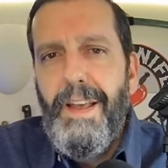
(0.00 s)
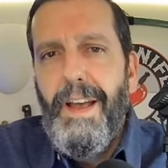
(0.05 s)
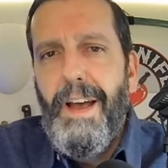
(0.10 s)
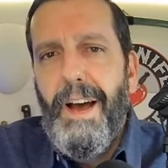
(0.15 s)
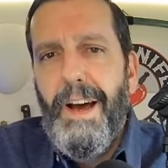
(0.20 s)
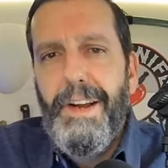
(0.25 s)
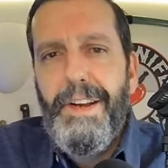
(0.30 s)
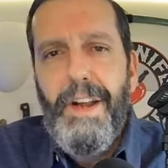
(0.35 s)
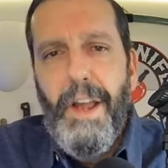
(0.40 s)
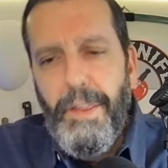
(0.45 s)

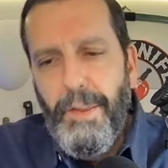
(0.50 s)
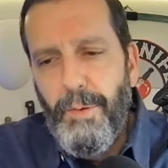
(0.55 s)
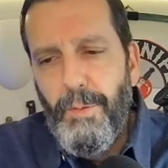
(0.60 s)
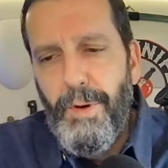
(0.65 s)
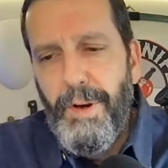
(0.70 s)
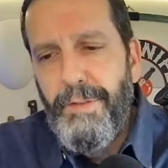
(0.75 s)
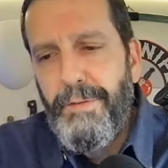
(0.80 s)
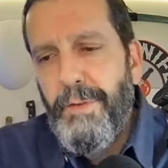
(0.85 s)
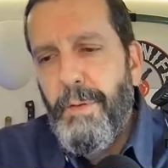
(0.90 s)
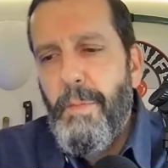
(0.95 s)
Another
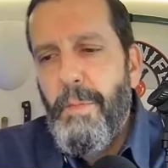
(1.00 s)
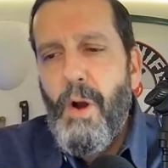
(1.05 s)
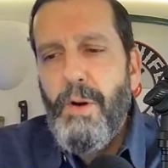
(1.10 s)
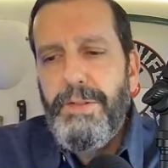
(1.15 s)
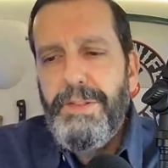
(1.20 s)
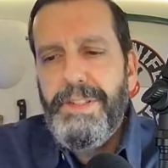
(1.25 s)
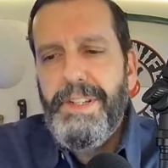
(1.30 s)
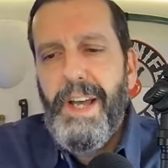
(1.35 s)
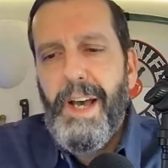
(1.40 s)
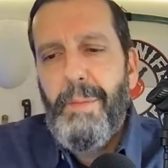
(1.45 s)
one from
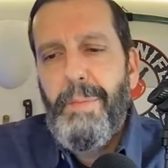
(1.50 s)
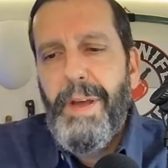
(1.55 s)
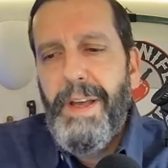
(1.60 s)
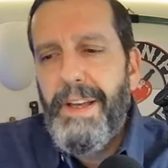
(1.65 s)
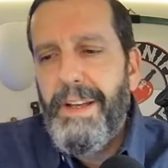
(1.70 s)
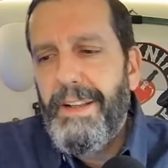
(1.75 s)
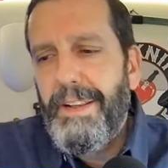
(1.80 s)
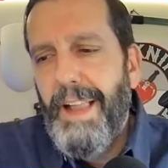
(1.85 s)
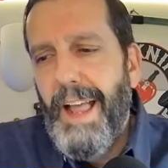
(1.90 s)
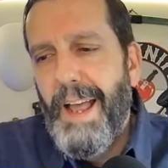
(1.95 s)
Ostap oh
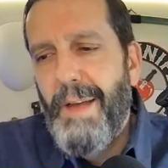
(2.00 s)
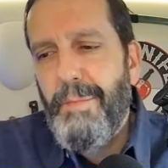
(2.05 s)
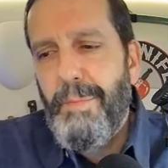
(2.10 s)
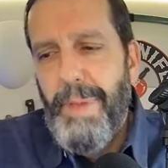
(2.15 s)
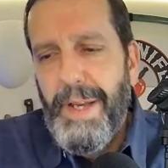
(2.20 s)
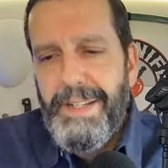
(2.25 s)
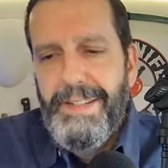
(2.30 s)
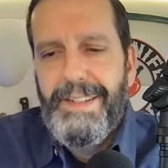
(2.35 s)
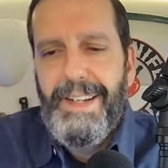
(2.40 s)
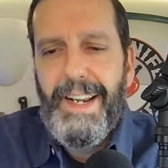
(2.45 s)
Hel and
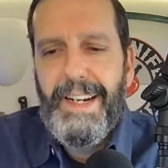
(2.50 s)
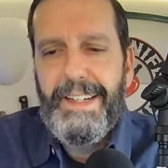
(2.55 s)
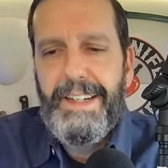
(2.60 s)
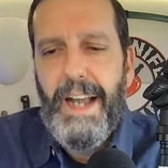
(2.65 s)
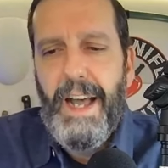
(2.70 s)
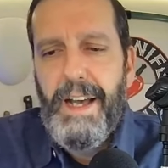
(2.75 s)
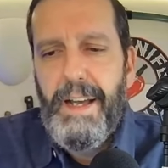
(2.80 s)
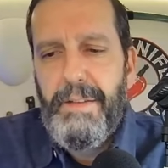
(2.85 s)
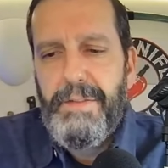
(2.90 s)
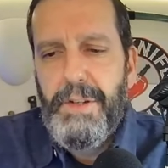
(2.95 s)
Bestech
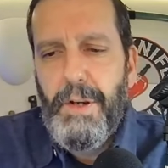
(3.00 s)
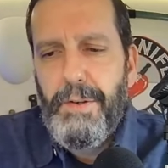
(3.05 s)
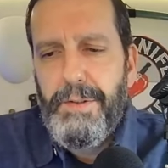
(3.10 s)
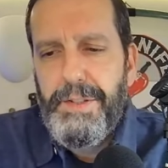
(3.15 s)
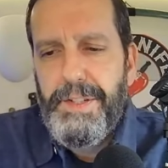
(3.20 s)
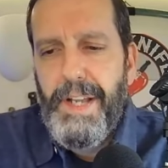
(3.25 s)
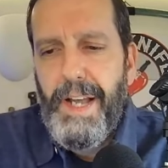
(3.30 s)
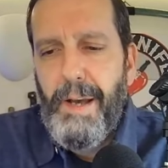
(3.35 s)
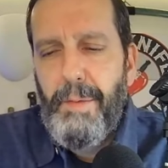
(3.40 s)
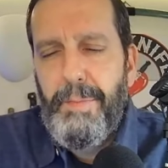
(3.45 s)
Knives.
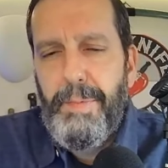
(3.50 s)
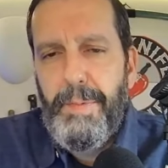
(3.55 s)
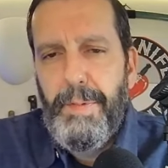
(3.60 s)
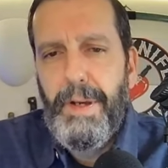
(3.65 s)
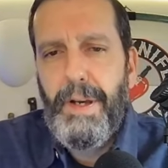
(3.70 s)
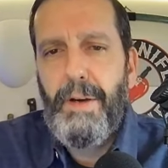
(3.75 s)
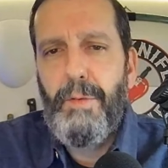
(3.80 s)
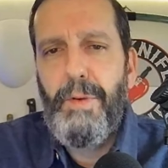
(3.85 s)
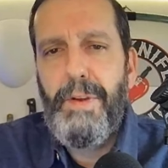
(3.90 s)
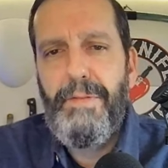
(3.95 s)
Ostap,
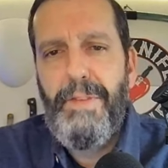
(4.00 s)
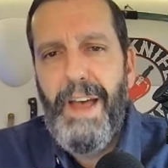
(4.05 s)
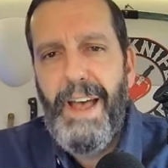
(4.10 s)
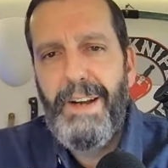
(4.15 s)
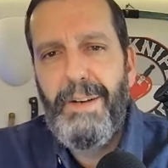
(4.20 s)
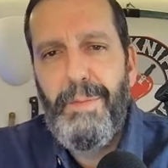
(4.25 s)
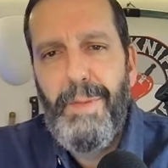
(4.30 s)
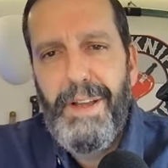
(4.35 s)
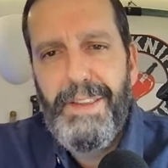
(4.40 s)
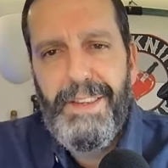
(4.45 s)
oh uh, we've had
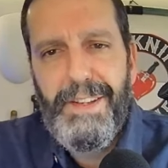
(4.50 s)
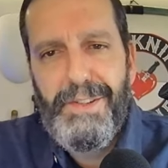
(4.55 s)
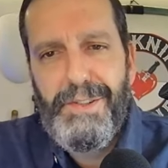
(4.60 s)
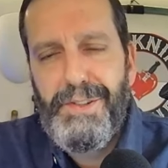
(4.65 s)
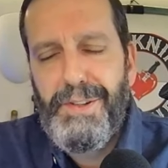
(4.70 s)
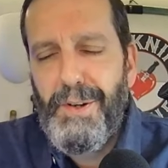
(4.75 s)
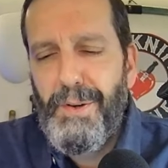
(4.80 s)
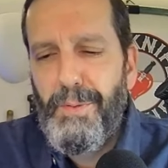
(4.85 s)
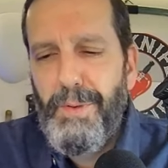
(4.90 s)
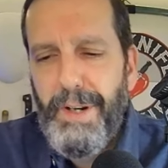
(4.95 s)
him on this
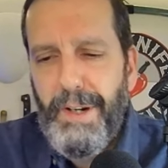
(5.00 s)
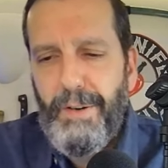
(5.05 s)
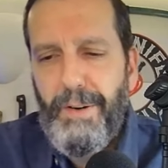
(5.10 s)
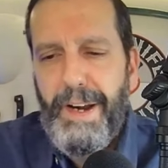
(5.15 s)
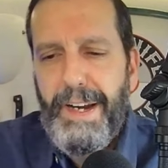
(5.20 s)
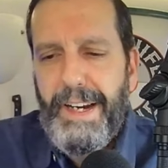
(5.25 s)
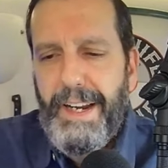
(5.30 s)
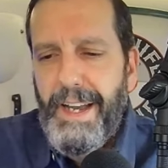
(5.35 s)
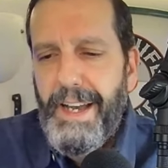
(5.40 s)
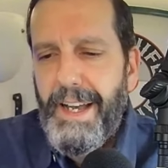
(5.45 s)
show. What a
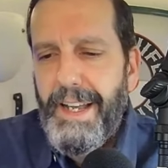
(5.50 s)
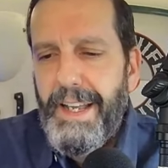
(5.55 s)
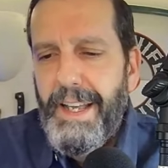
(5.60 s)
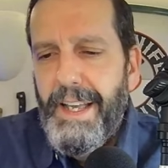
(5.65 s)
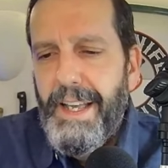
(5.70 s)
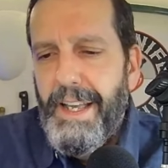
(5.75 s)
great guy.